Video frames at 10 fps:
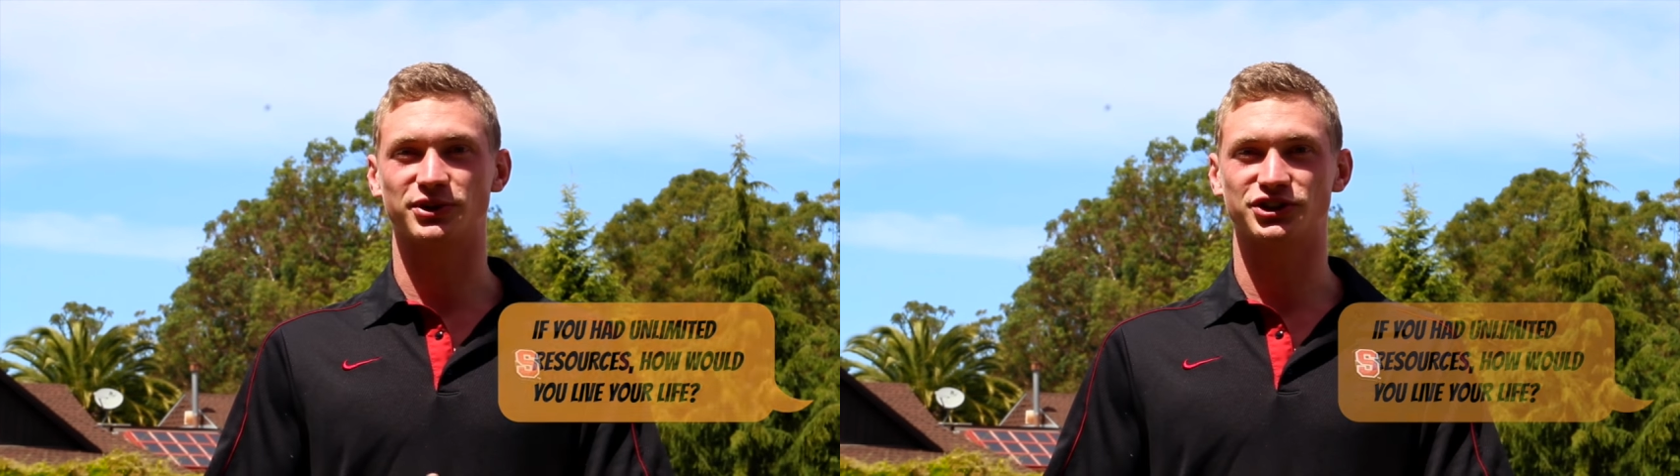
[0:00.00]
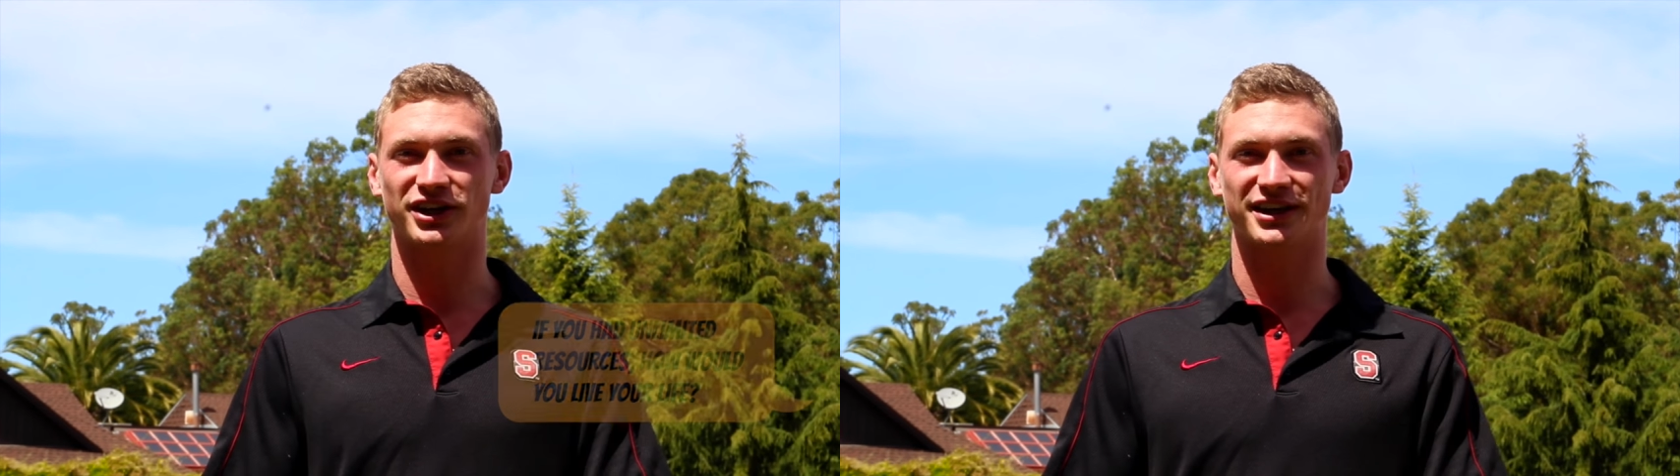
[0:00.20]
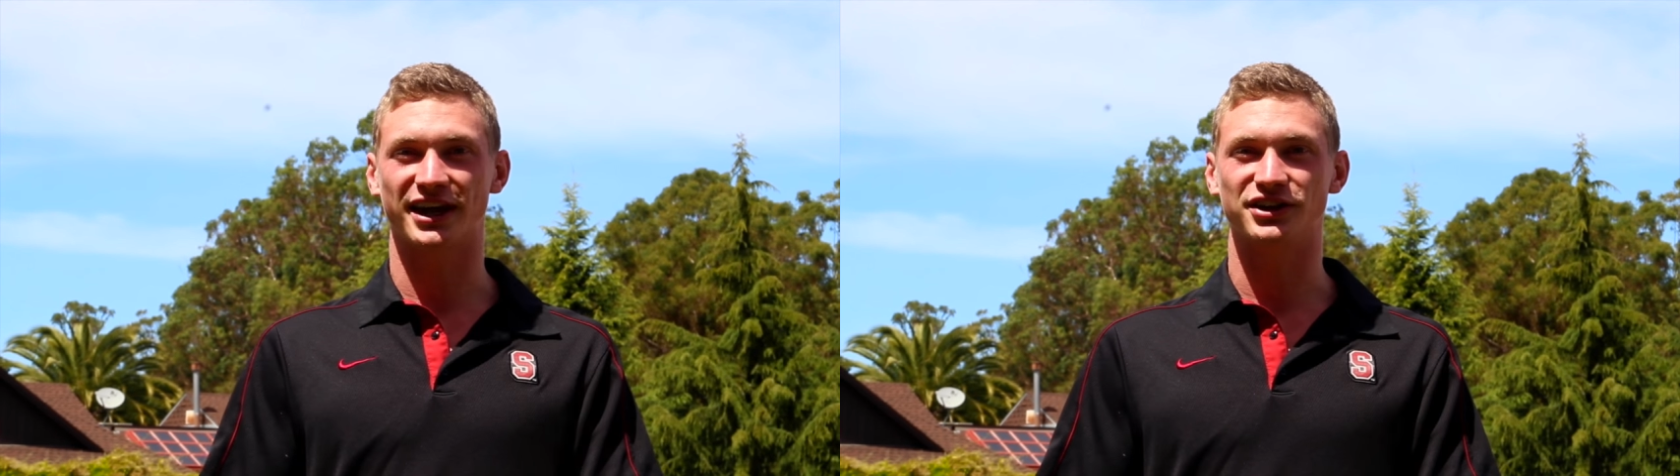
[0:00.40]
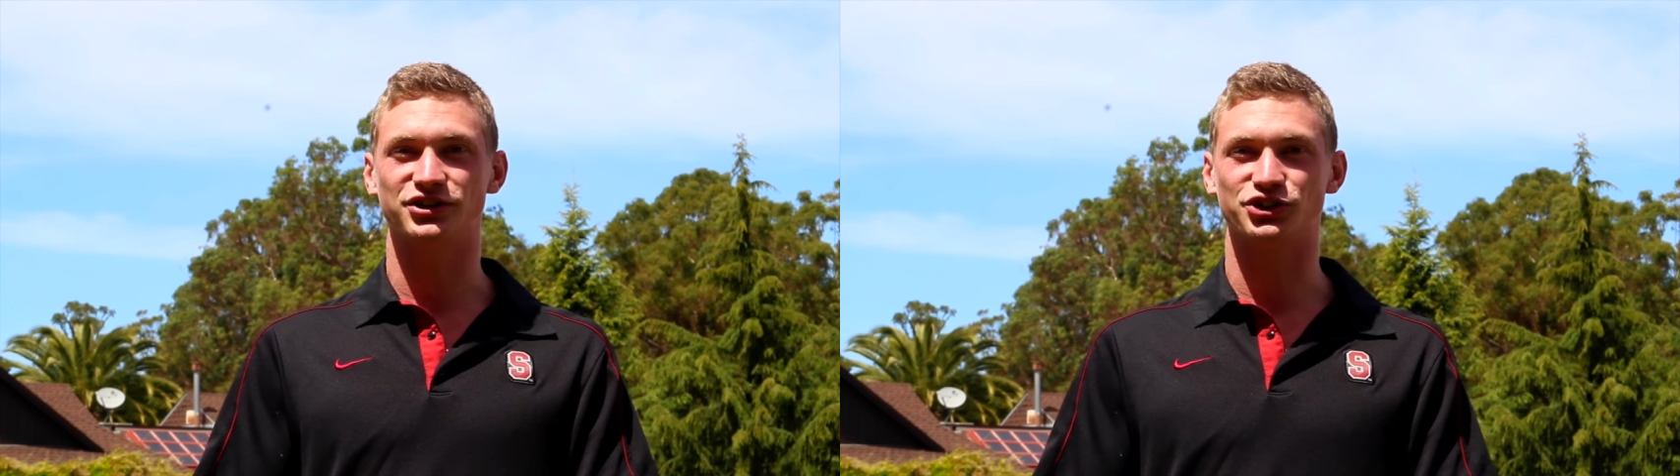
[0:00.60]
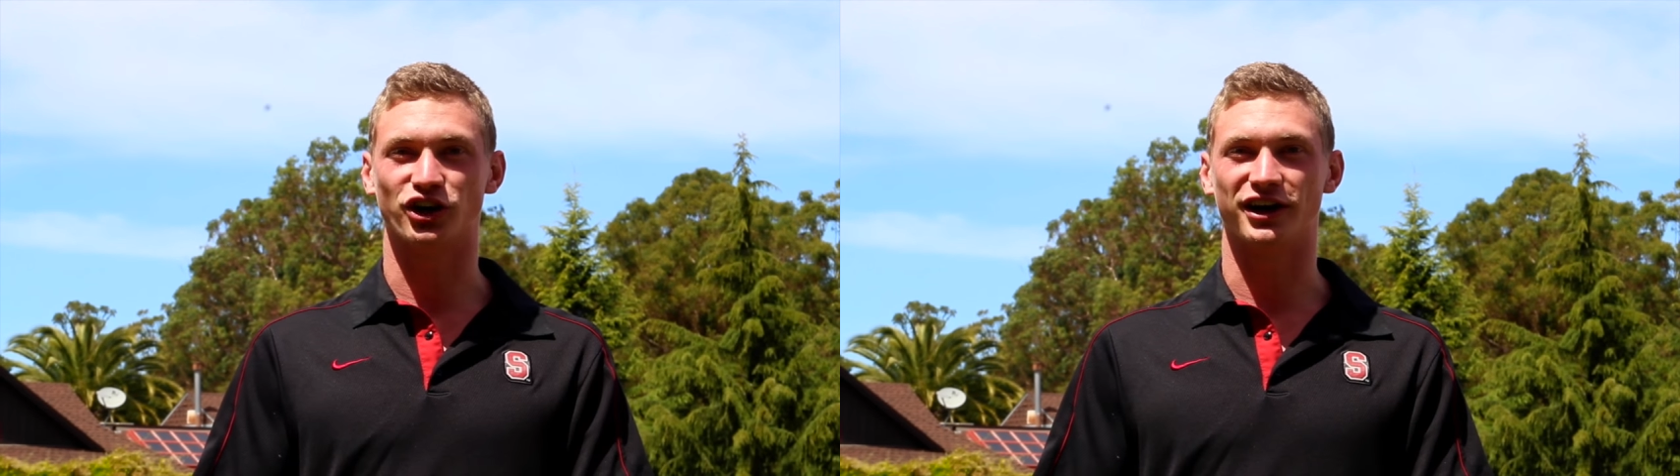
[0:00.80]
much as I can
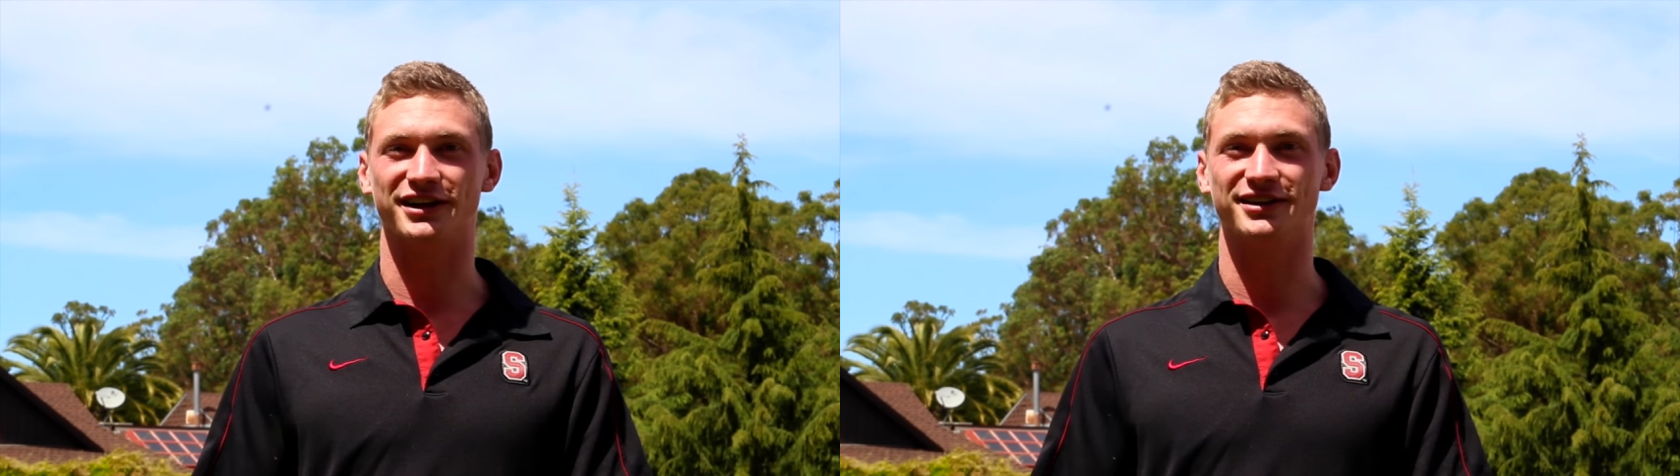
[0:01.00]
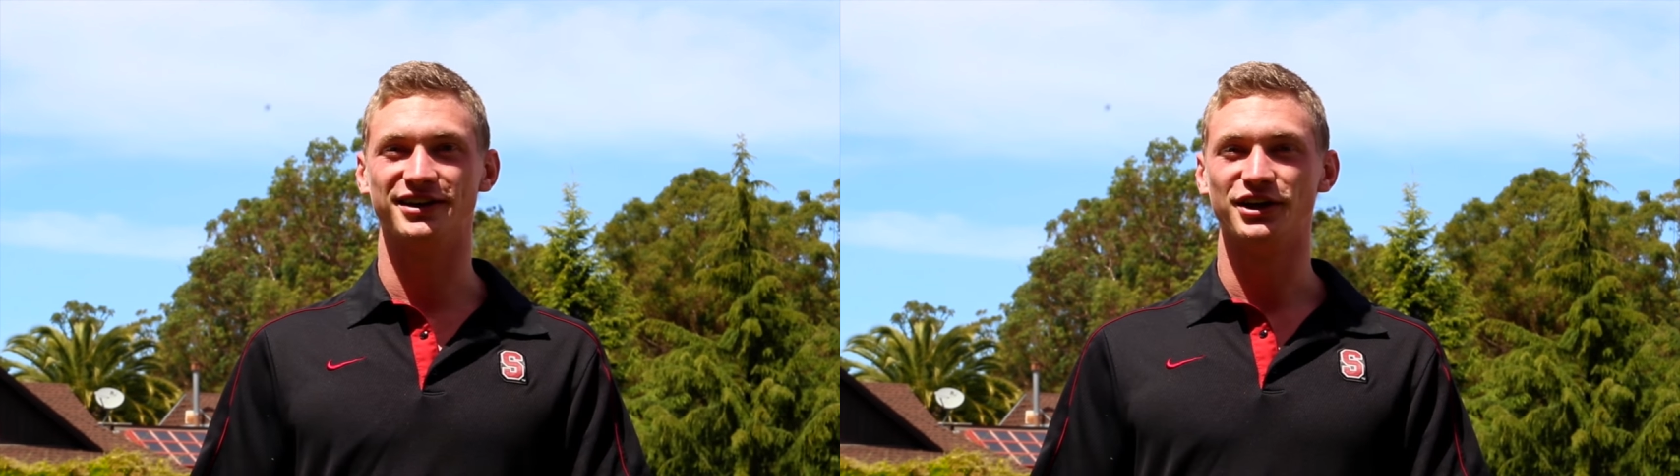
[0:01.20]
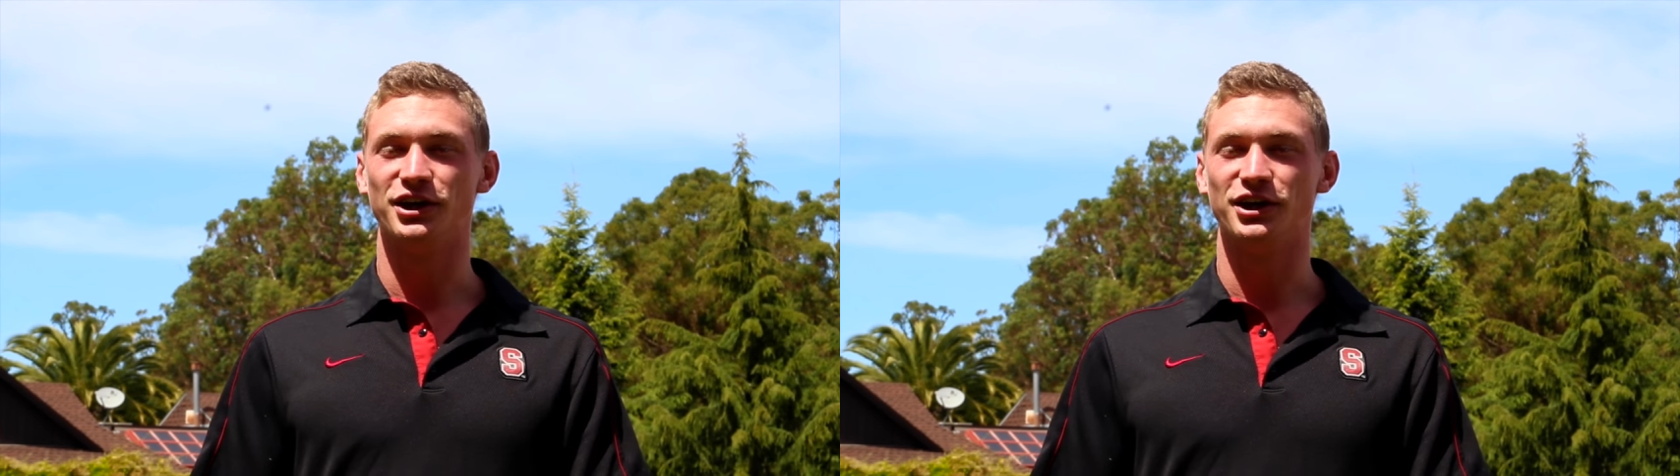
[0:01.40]
to try and